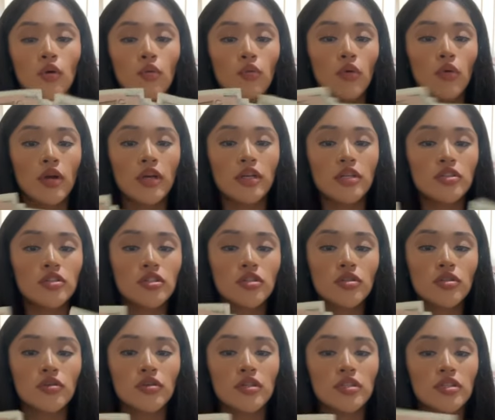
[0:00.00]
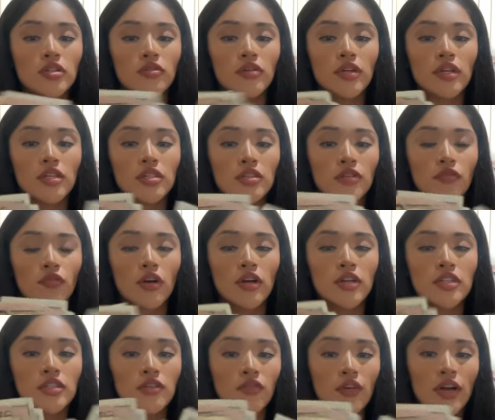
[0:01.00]
100, 200, 300,
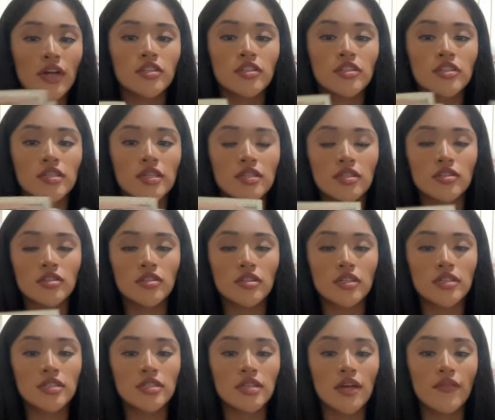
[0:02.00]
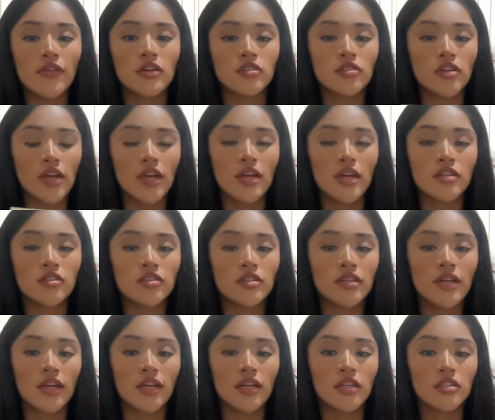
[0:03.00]
400, 500, 600, 700, 800,
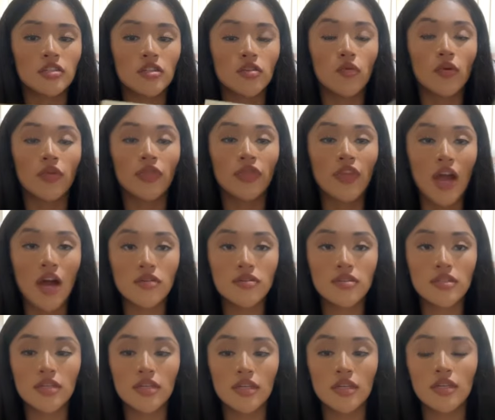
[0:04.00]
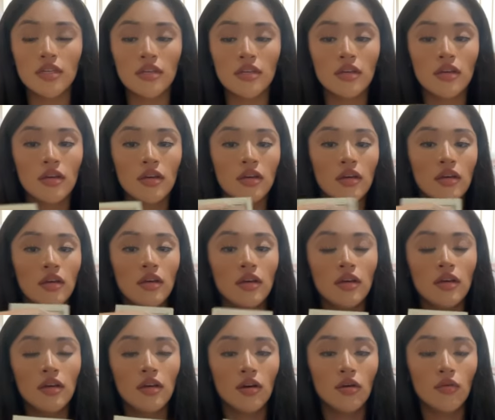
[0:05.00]
900, 1000,
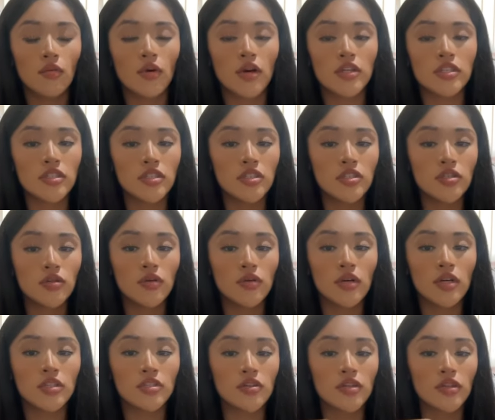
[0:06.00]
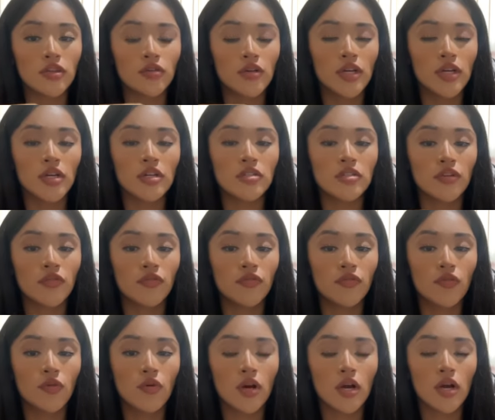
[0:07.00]
100, 200, 300,
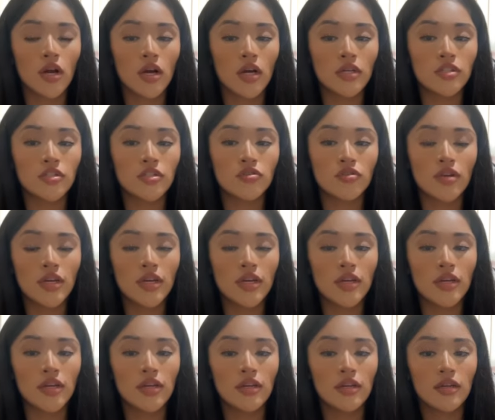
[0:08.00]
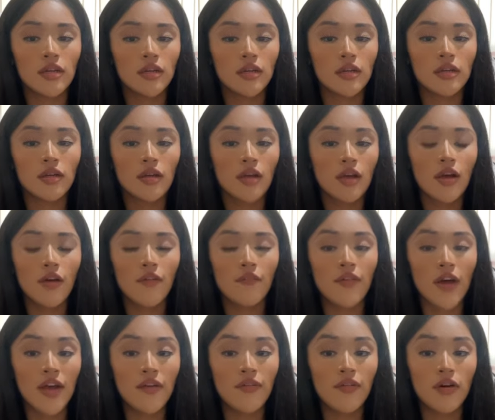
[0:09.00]
400,
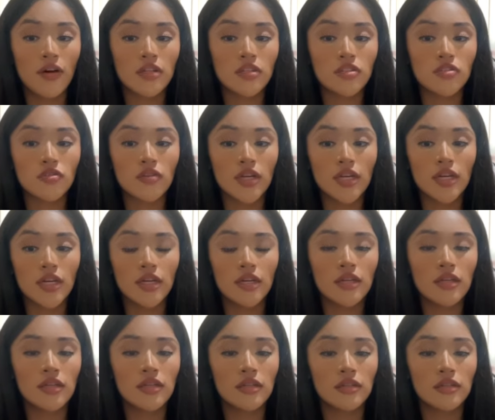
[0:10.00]
500,